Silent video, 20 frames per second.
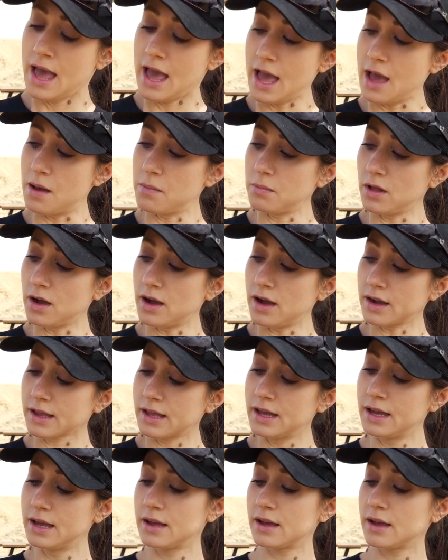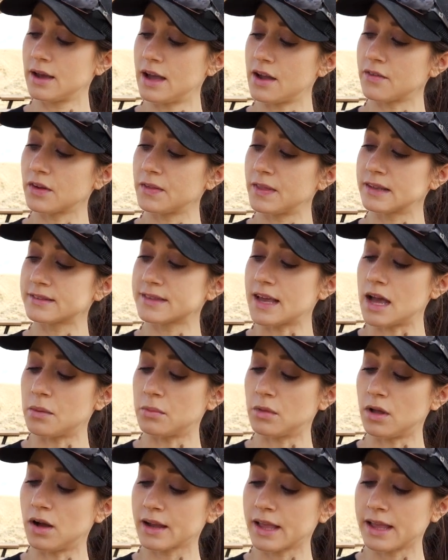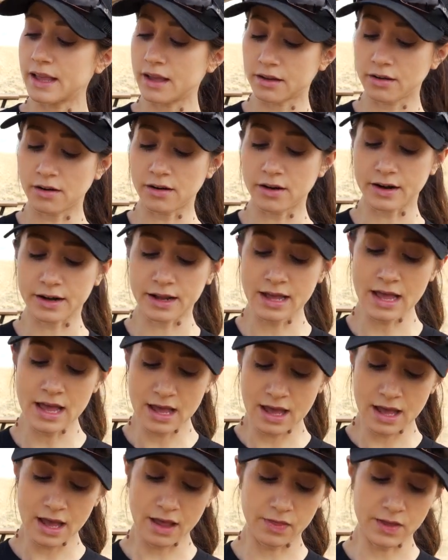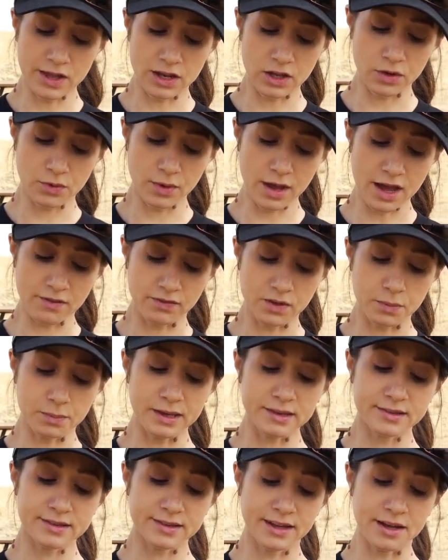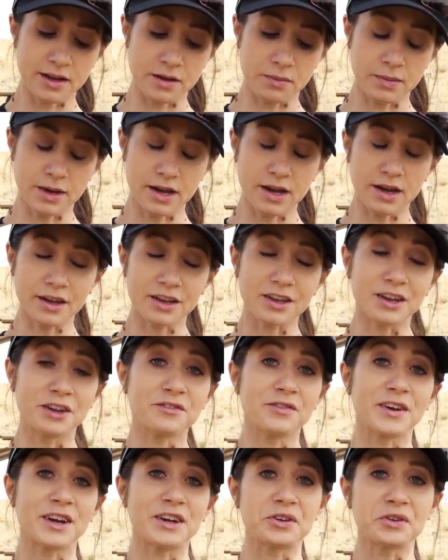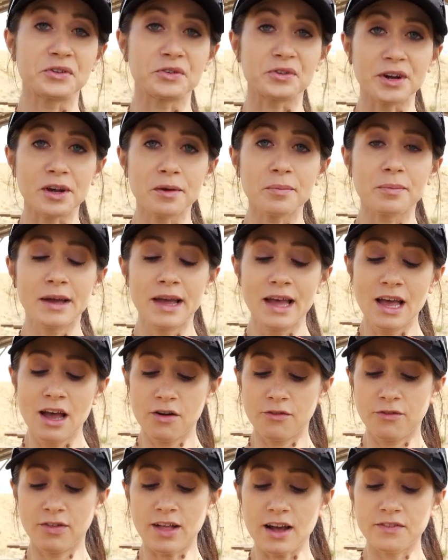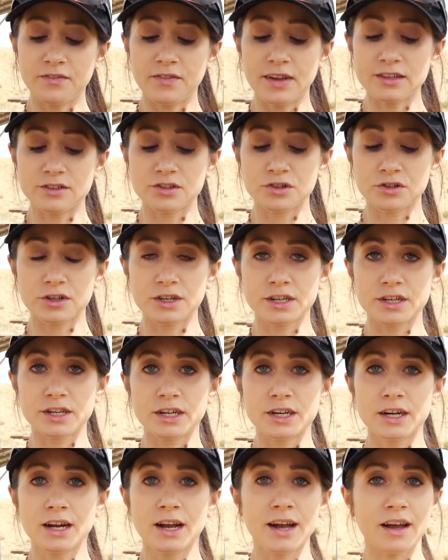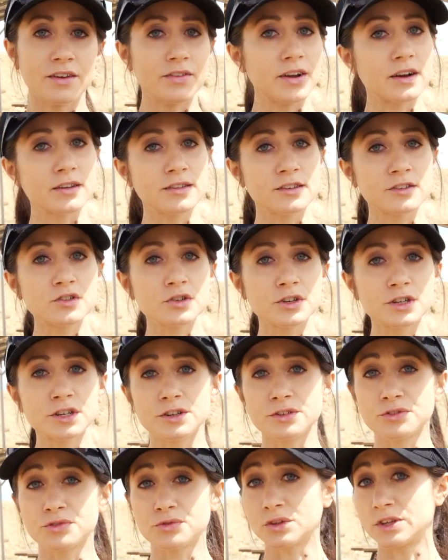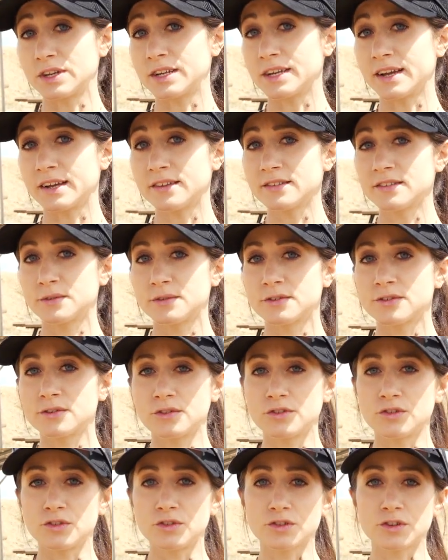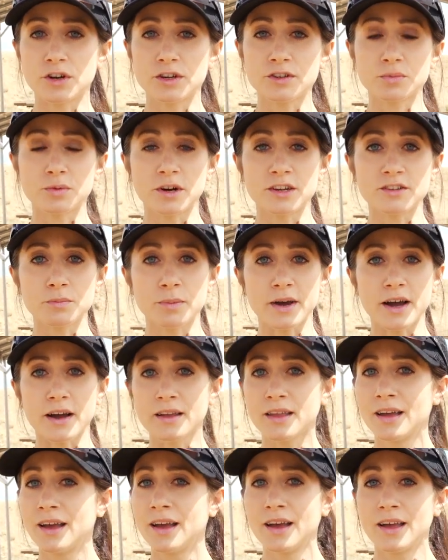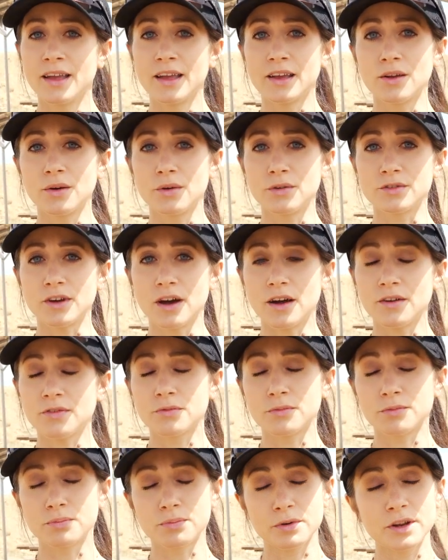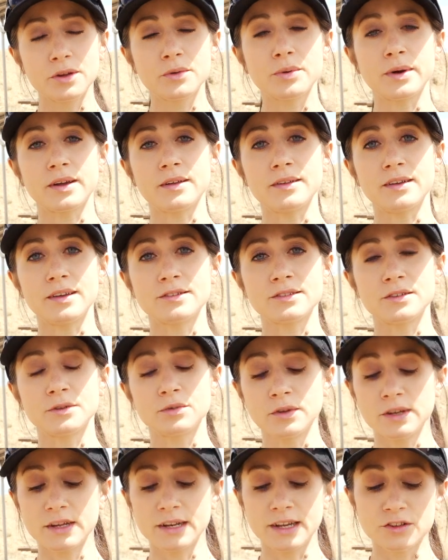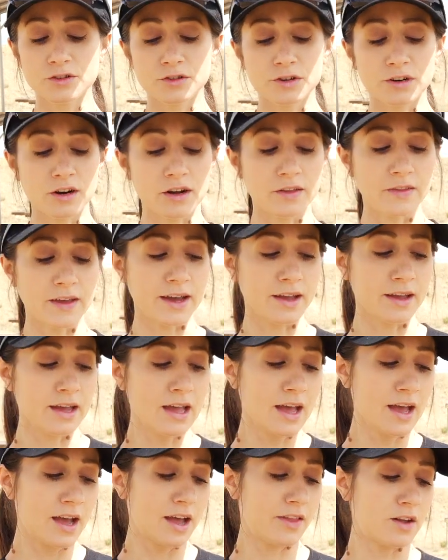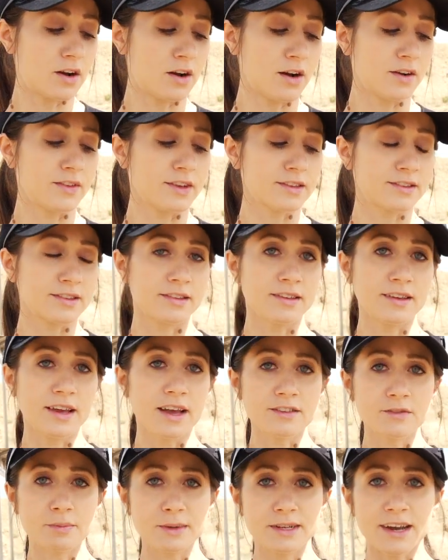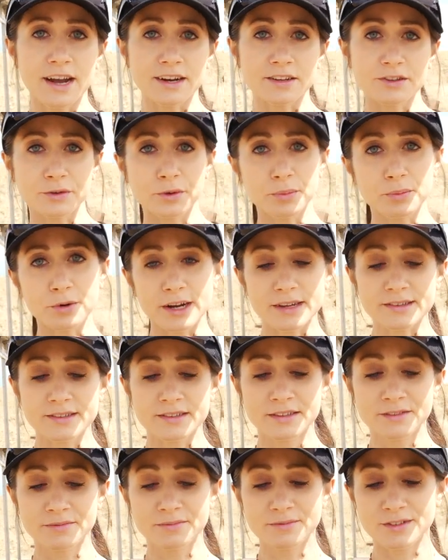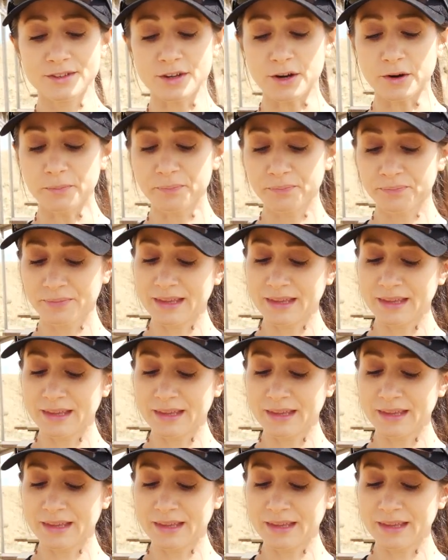M-LOK, everything's M-LOK handguard, and then you have the BCM gunfighter grip. Flat face trigger. I've heard this trigger is really nice, so as soon as you start to press back, it goes off pretty quickly. So really nice trigger on that, and then obviously the SB tactical brace. So